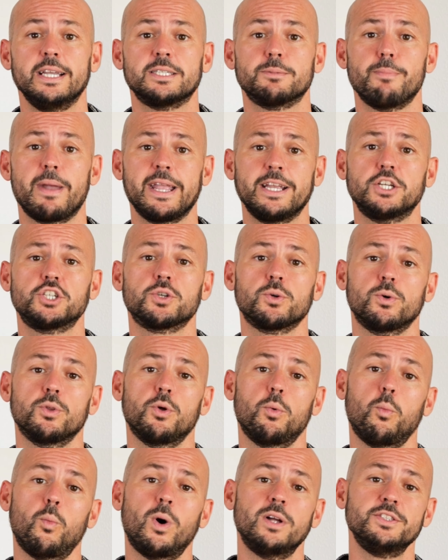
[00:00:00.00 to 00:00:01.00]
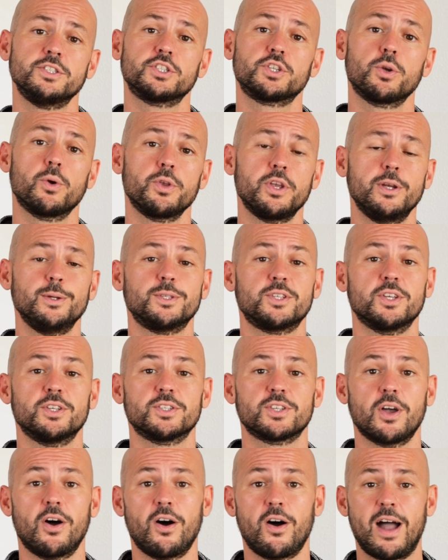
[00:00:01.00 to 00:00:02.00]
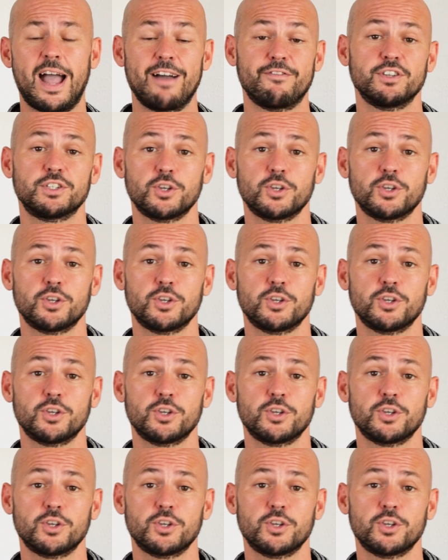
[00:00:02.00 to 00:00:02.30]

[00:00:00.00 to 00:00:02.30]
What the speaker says: is make sure that once your users have